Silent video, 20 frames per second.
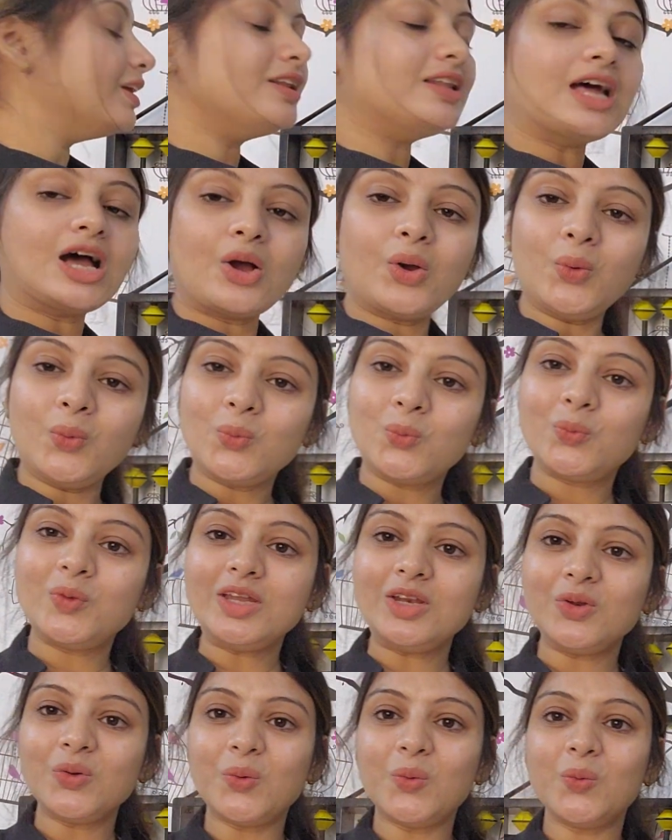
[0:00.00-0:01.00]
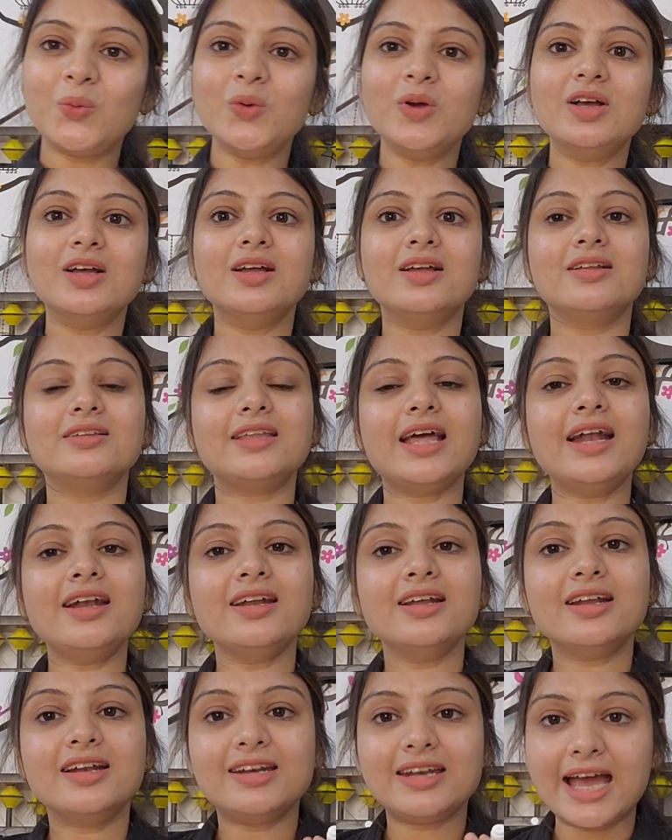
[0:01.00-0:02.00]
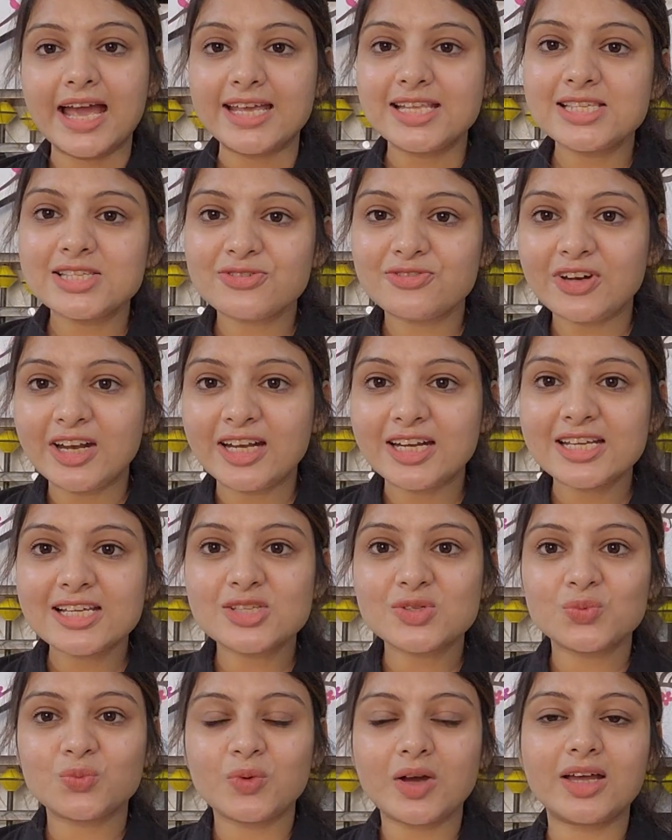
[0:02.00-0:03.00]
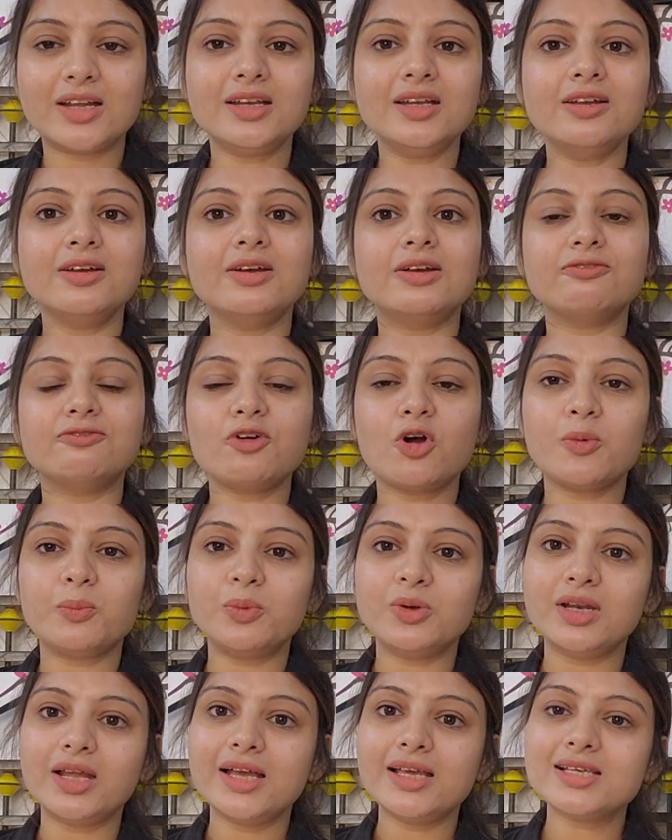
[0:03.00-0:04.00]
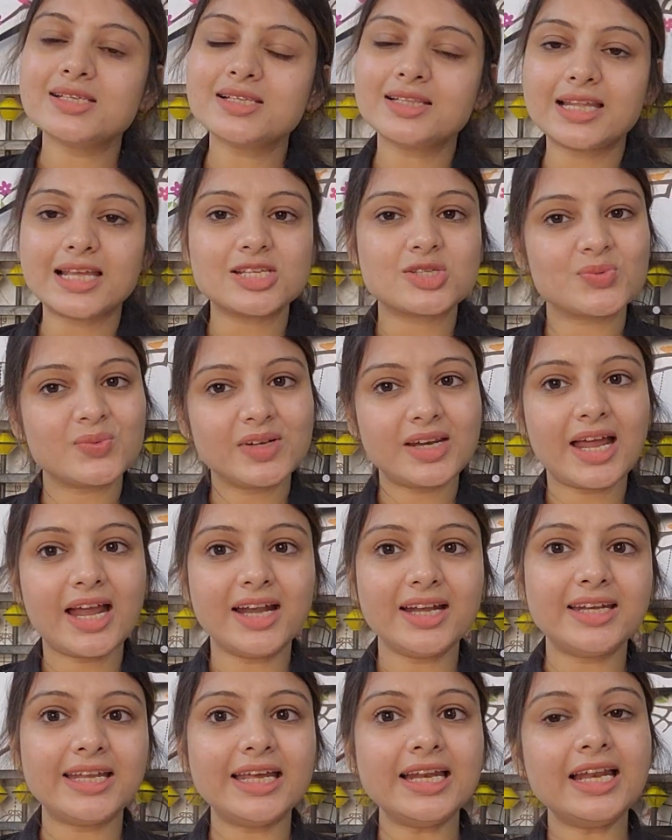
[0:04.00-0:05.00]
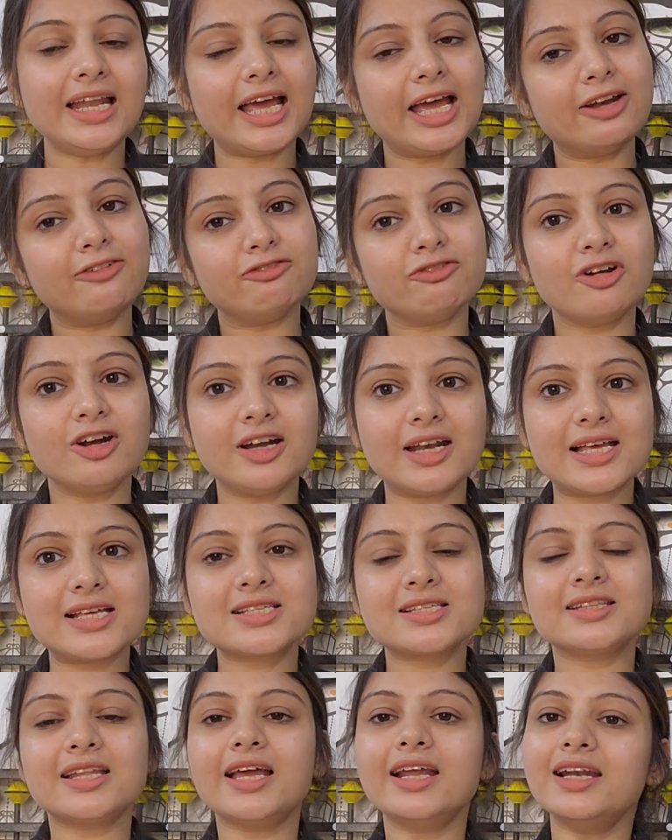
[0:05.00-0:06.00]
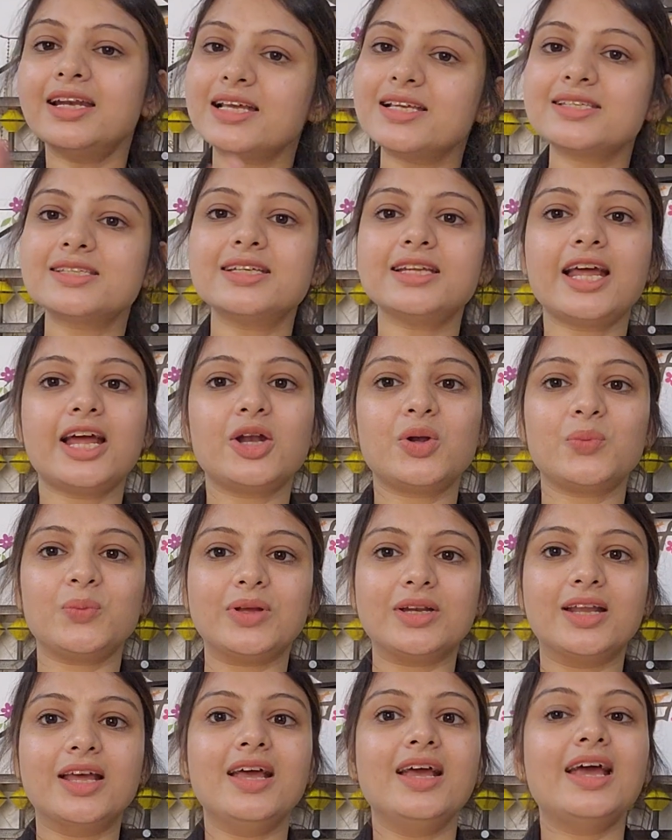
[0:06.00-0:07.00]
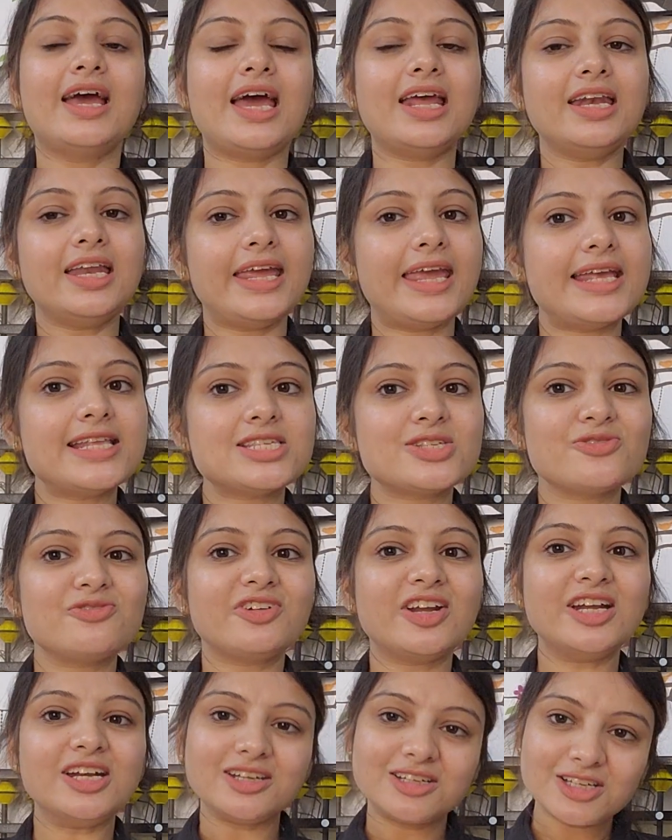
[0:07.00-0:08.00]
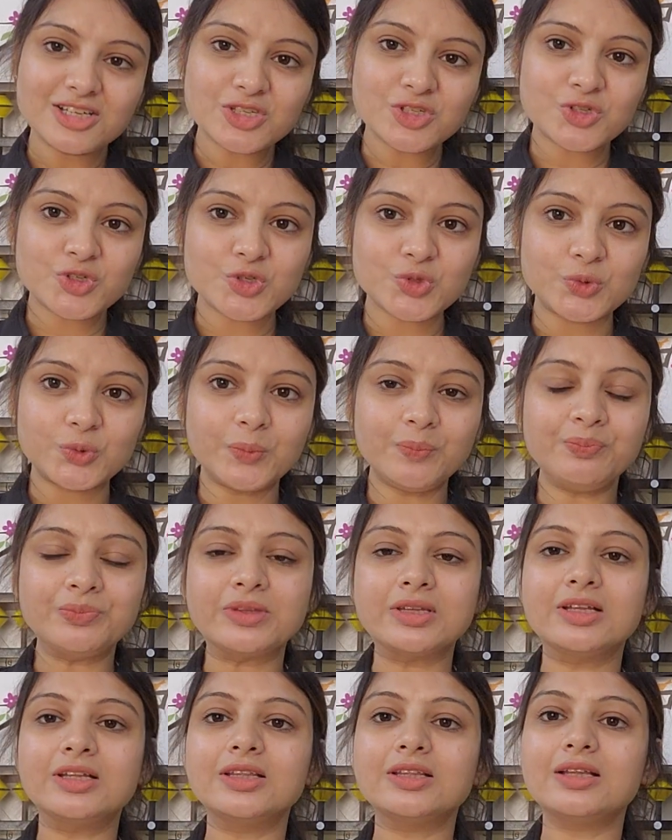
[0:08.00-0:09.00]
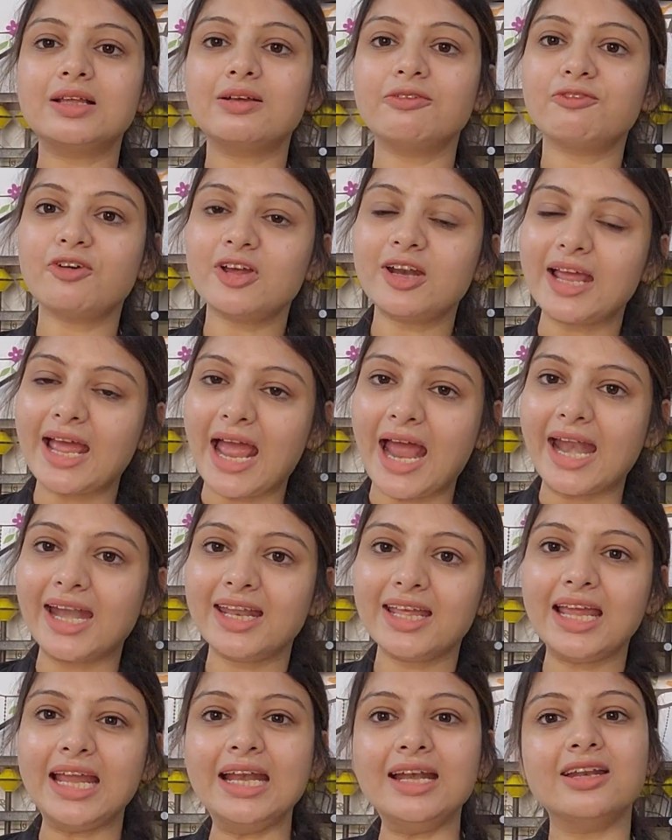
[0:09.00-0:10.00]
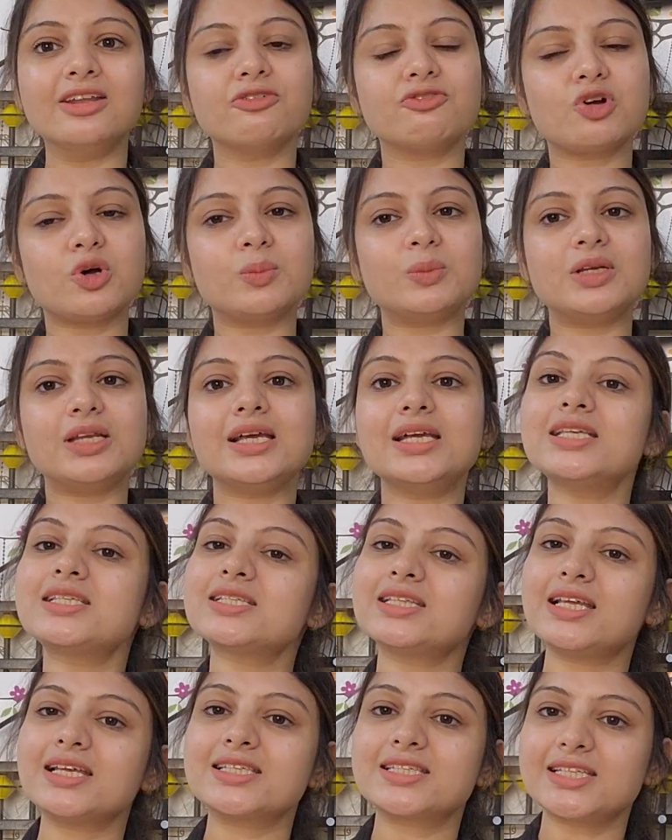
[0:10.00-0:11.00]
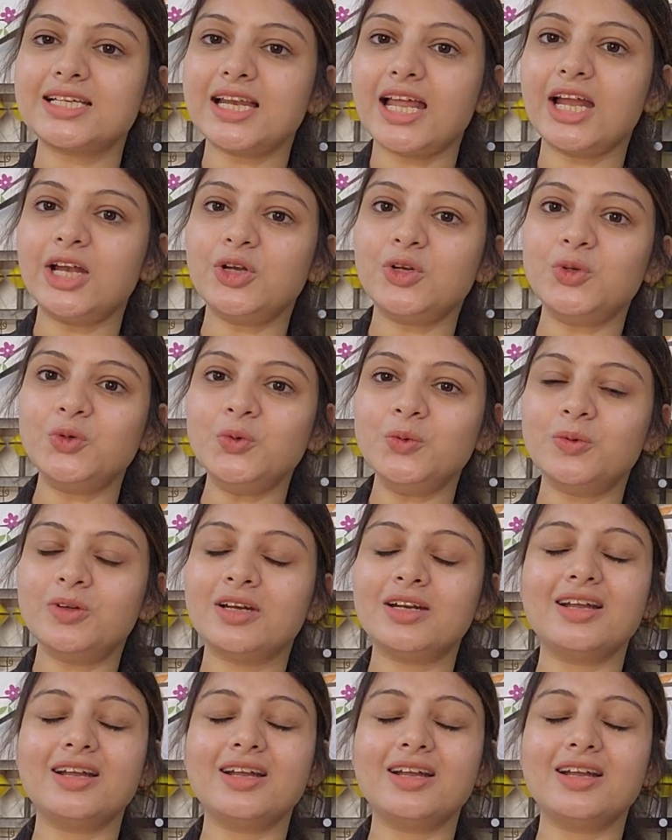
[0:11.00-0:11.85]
Now we know that 9's friend is 1. Formula is less 1 add 10, and for less 9, less 10 add 1. And 8's friend is 2. For add 8, the formula is less 10 add 2,